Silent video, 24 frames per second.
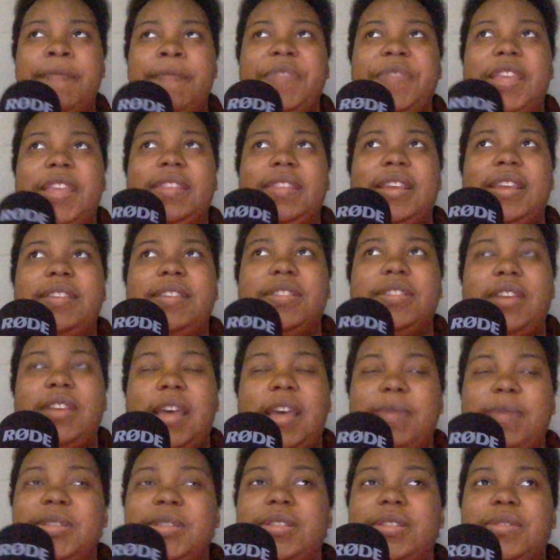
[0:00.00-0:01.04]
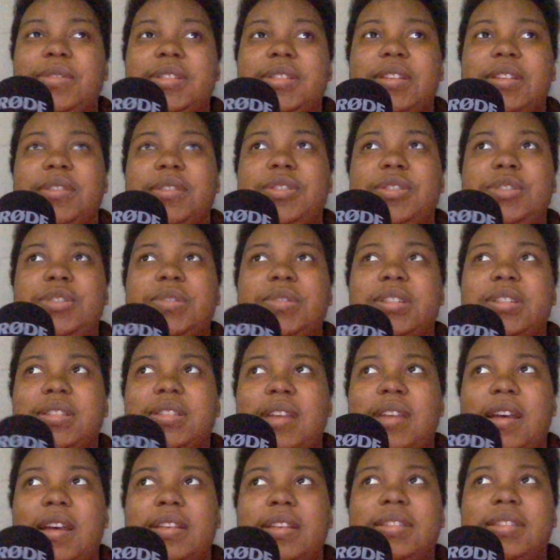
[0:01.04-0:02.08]
And like the episode is there to
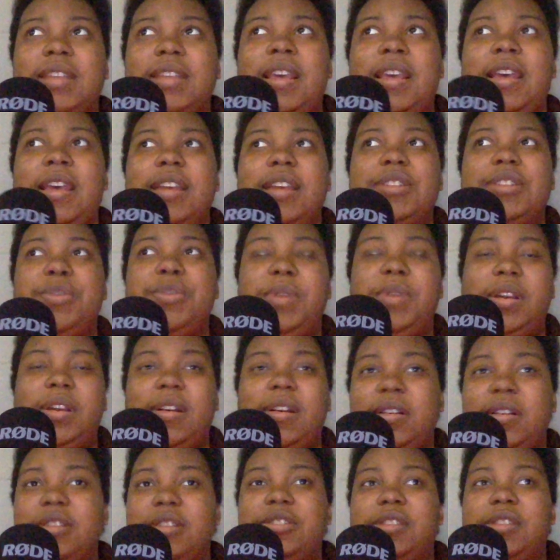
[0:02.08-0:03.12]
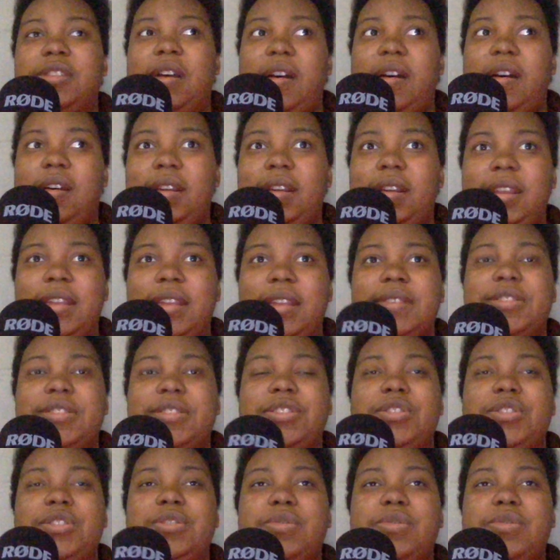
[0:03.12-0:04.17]
discuss and to encourage the audience
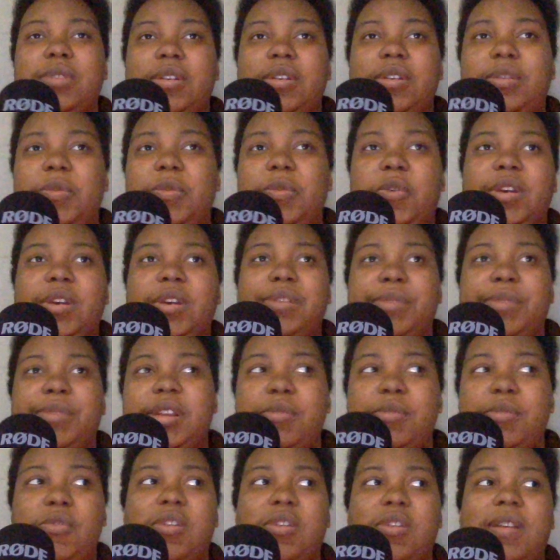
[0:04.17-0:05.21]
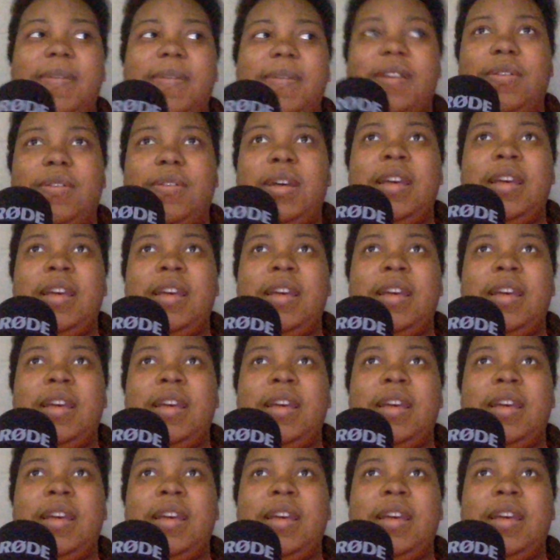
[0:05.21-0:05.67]
to learn more and read more about